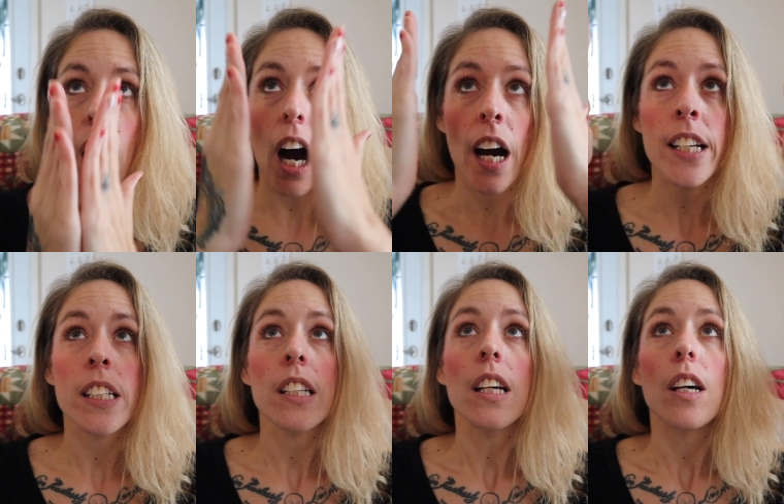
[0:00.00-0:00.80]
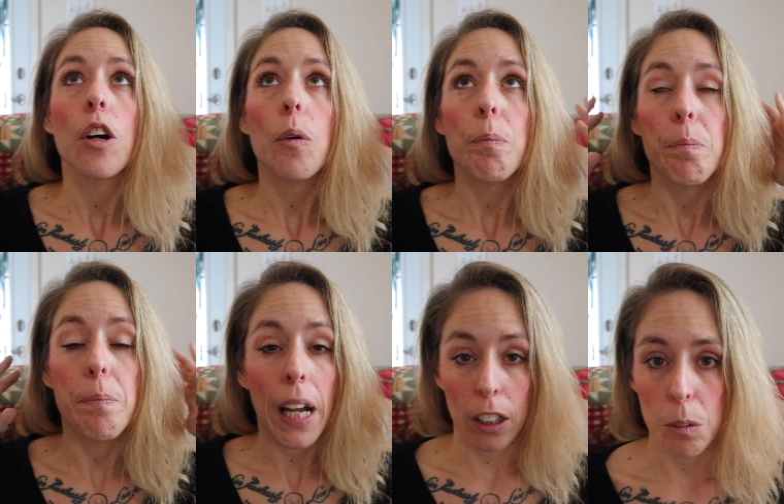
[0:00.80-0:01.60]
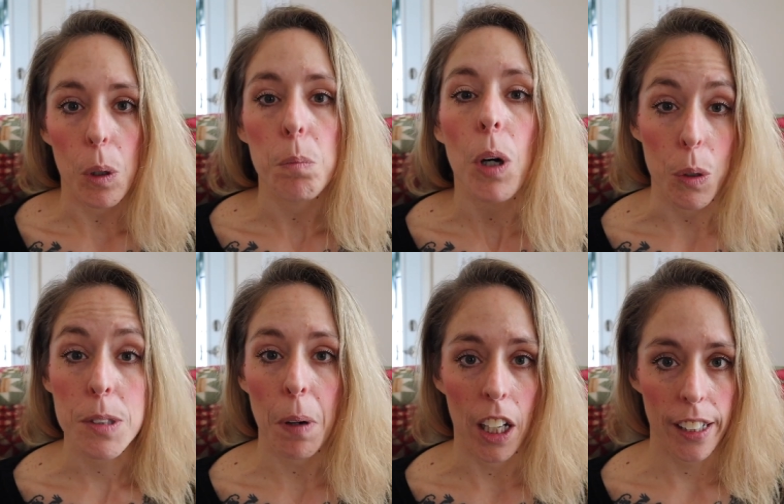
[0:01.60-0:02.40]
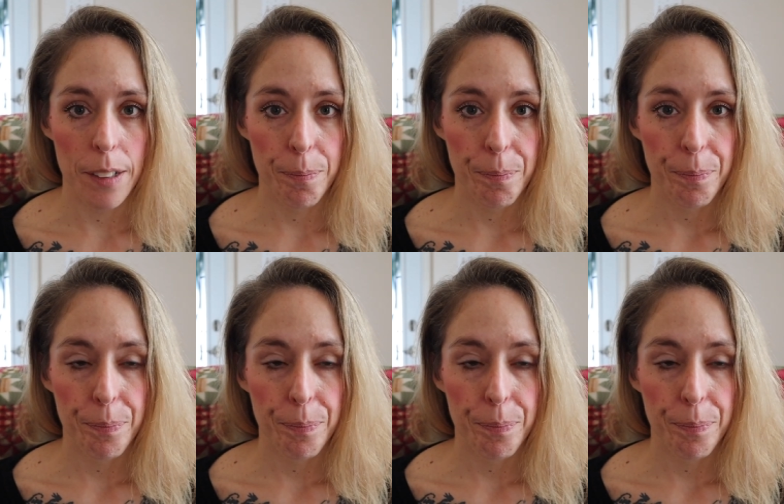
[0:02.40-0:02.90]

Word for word: unbearable postpartum.